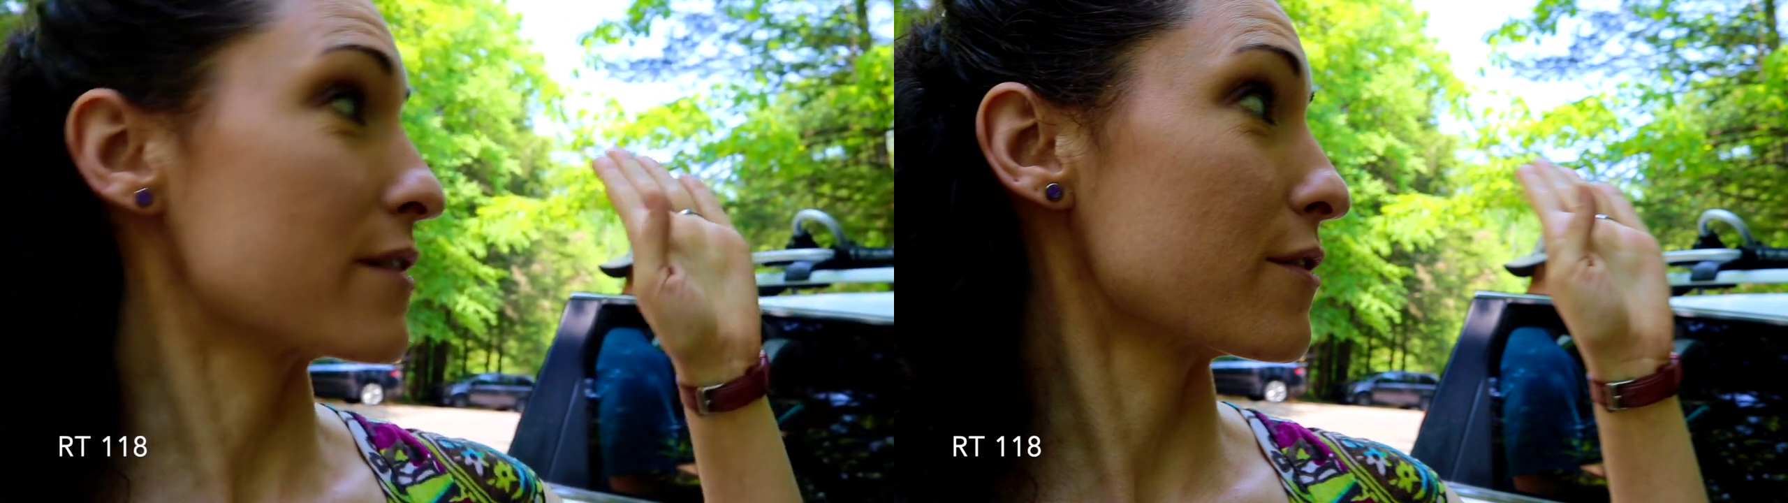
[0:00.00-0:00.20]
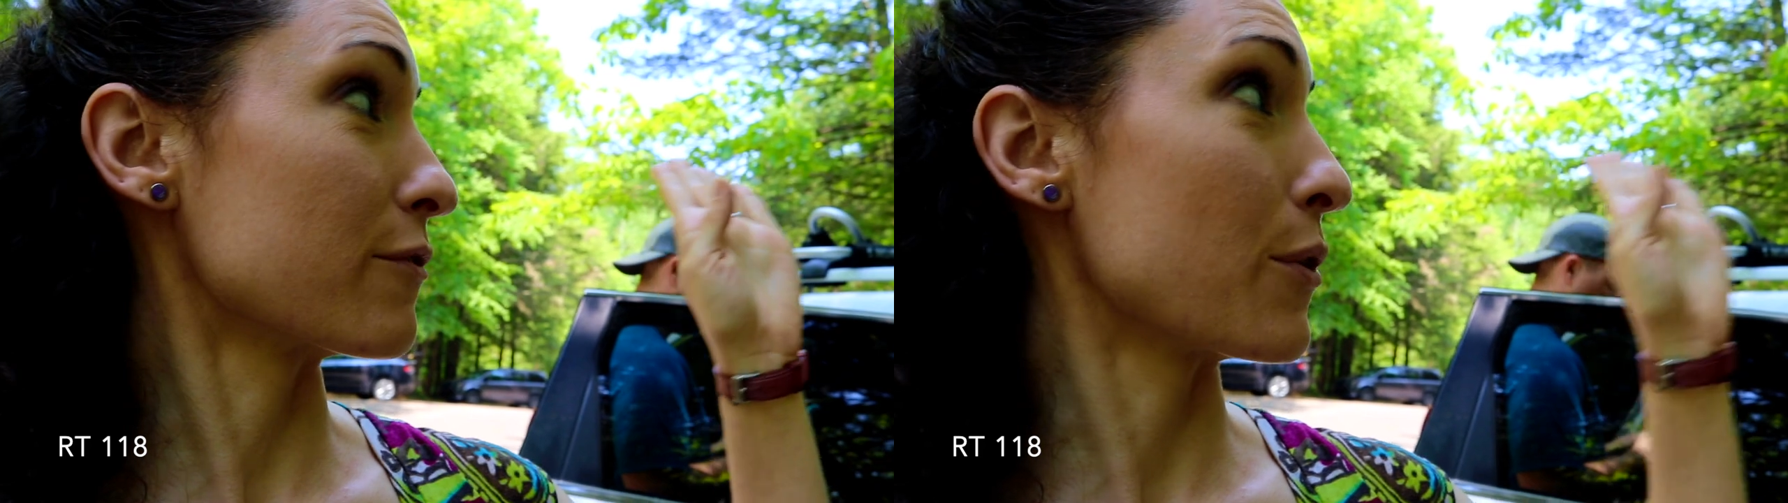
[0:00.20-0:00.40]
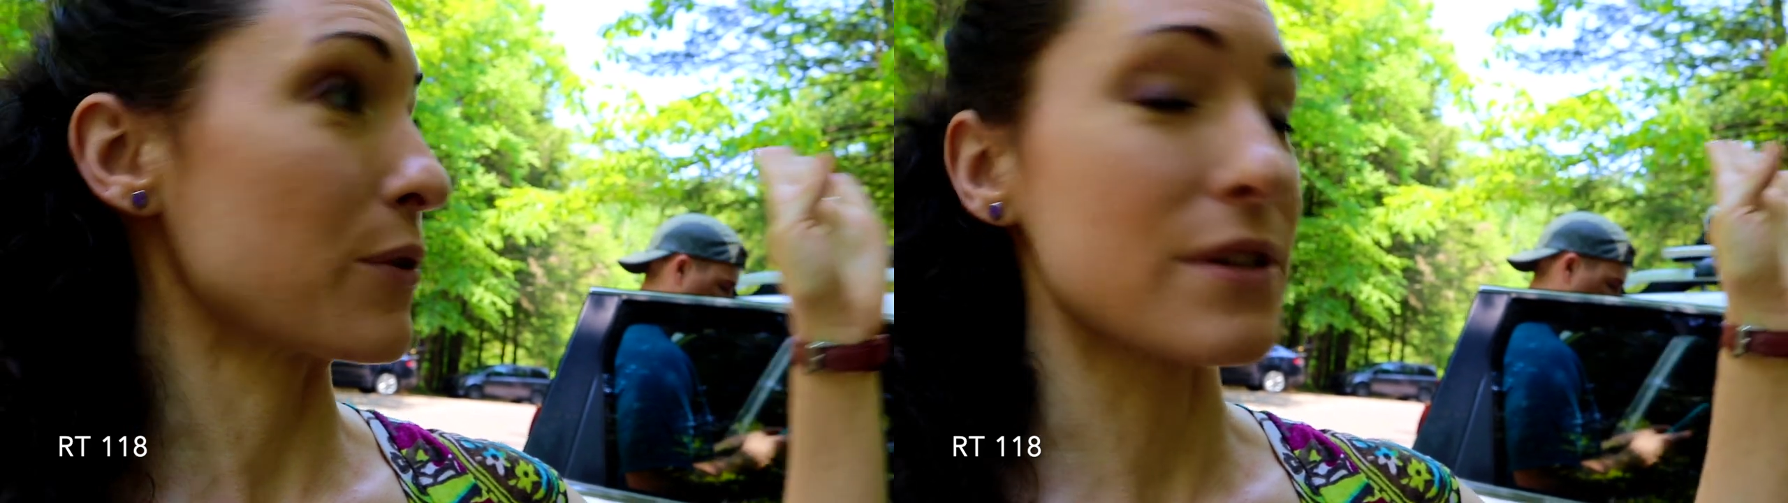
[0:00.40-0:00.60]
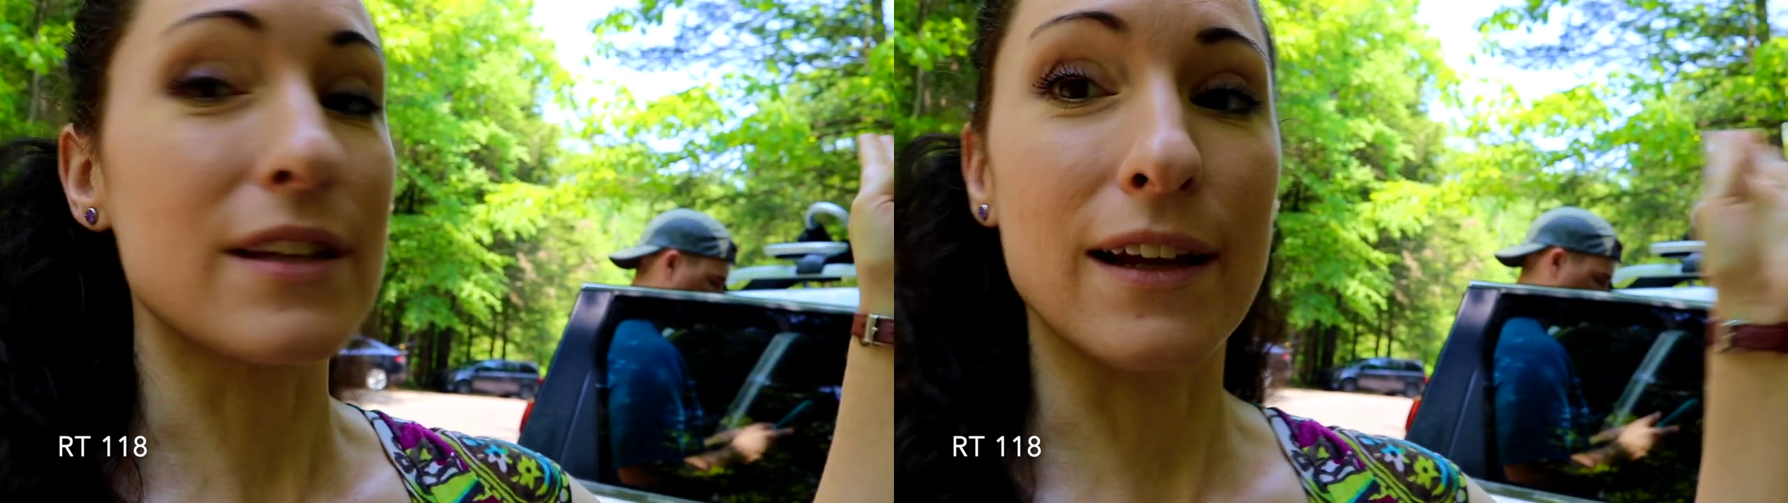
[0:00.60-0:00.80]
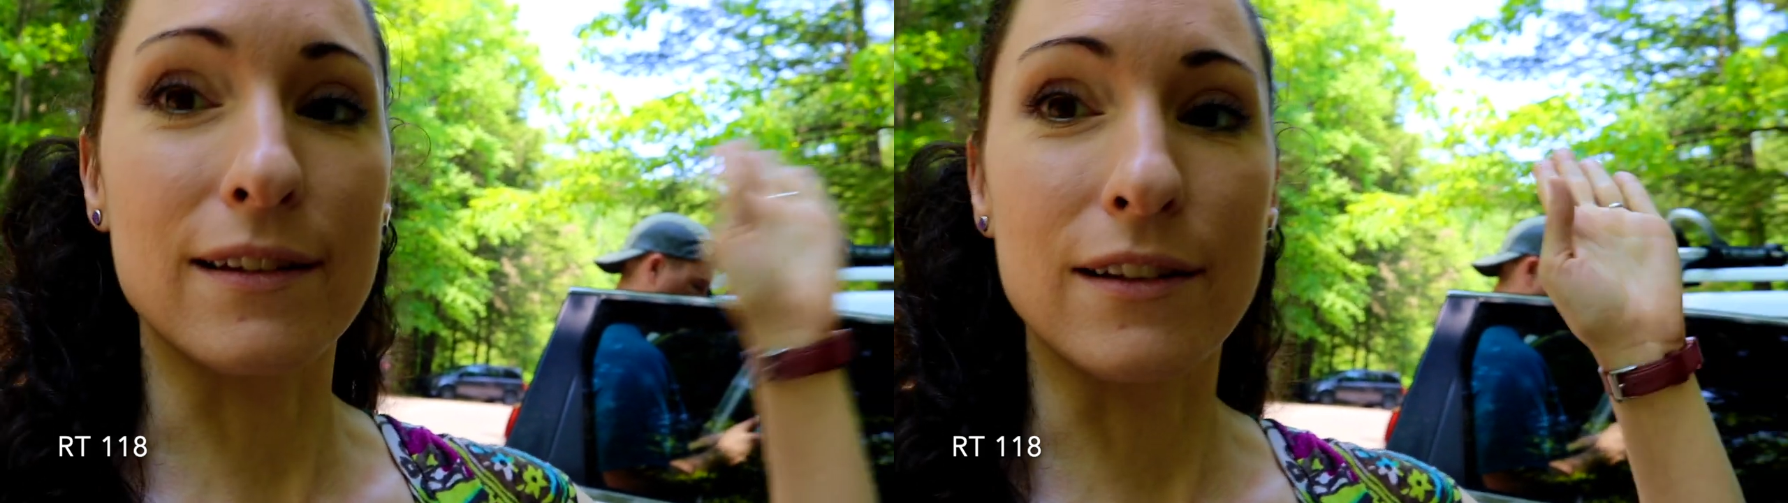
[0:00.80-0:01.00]
the road is
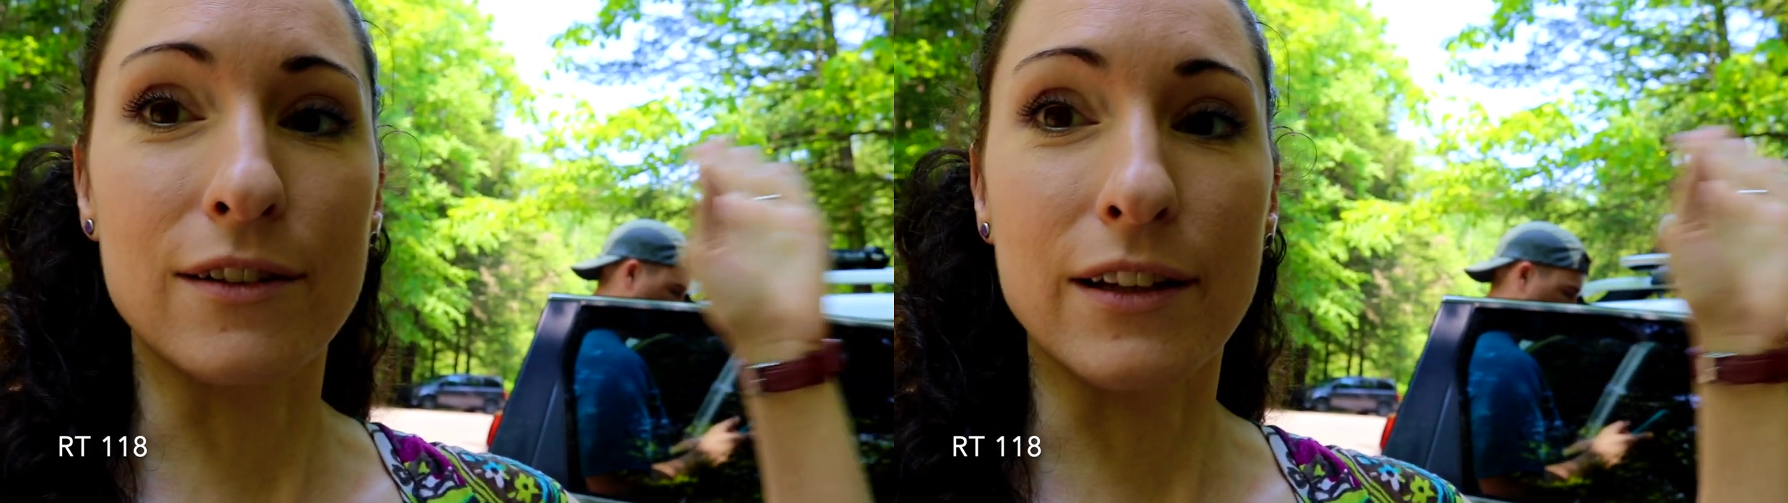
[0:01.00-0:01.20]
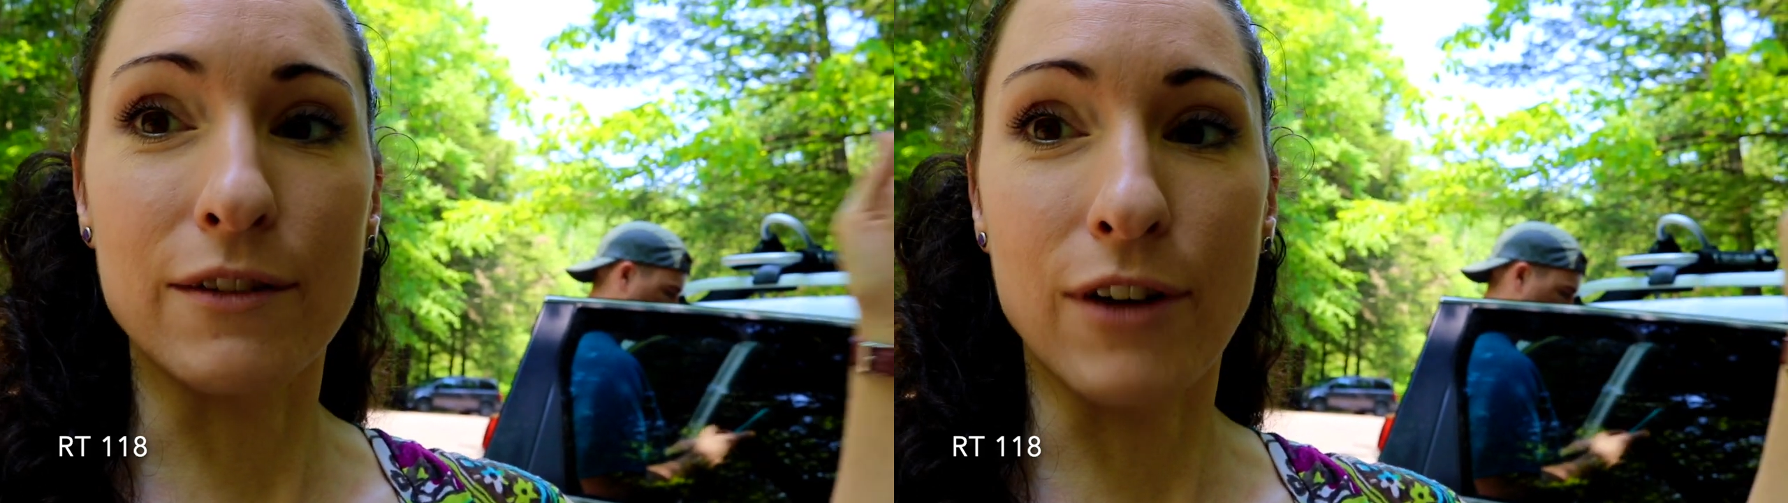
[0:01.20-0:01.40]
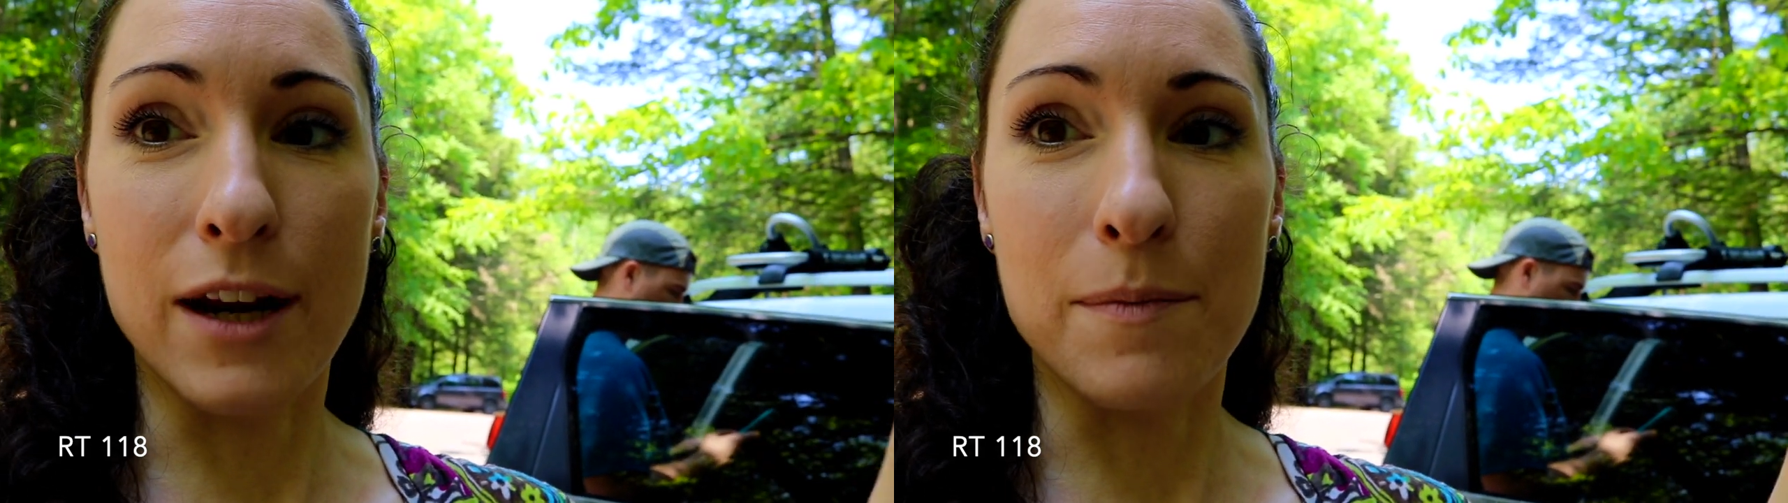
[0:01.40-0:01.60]
like literally right